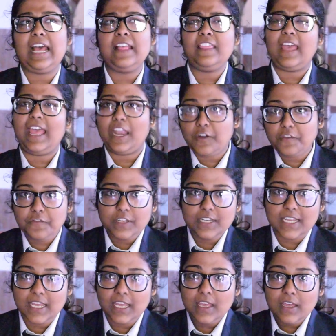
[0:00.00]
at the end of the
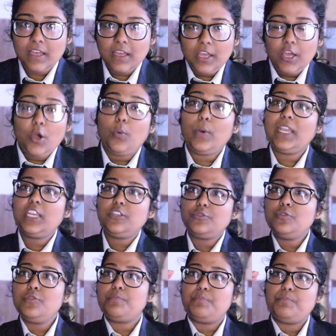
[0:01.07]
day, we need
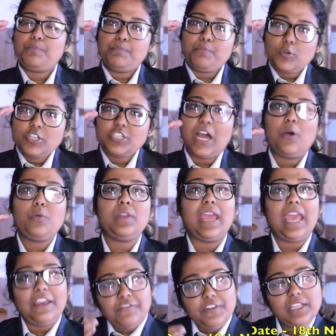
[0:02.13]
to put down
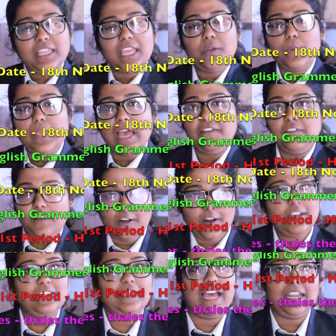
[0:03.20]
everything we have
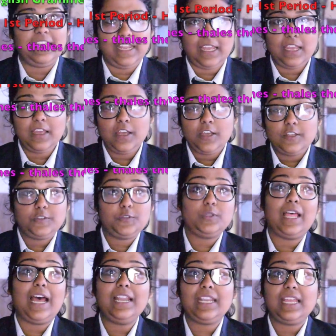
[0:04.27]
learned that day, so
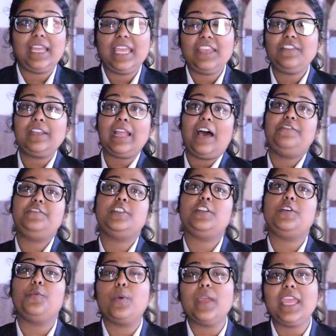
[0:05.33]
that even after
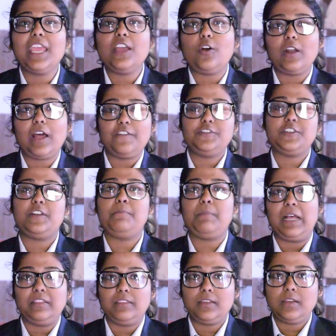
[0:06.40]
a week or after a
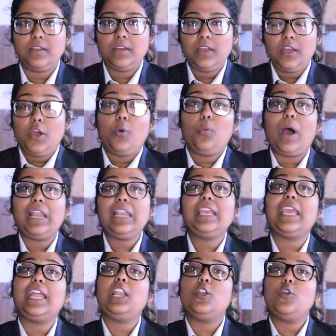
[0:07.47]
month, one
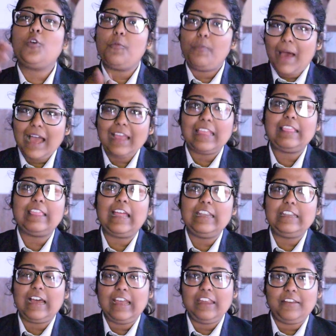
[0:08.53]
can look back in that
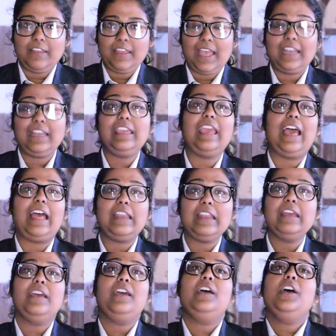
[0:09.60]
diary and can
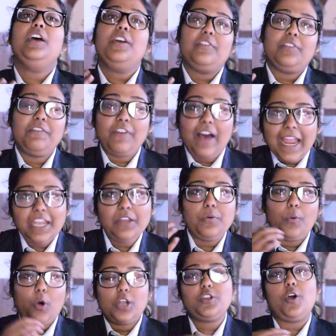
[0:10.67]
rewind
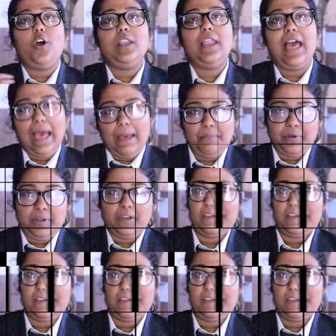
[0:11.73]
what all happened.